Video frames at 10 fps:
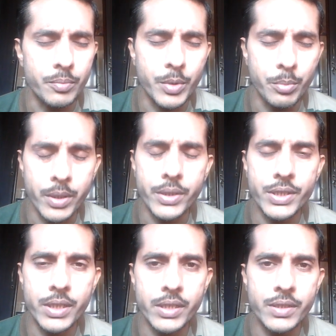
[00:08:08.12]

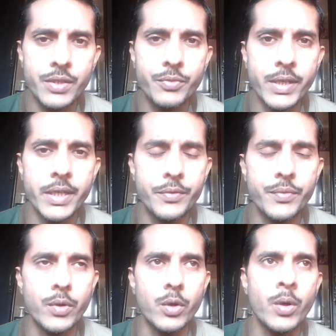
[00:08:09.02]
preparation is effective
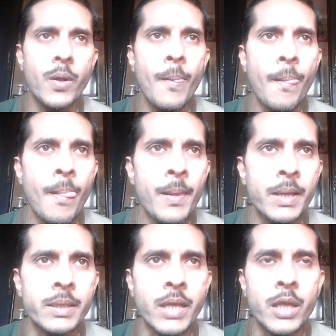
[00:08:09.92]
for
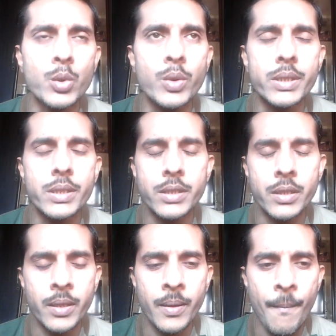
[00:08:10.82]
Dhatugata
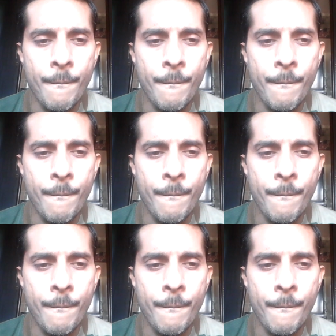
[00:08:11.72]
Jar,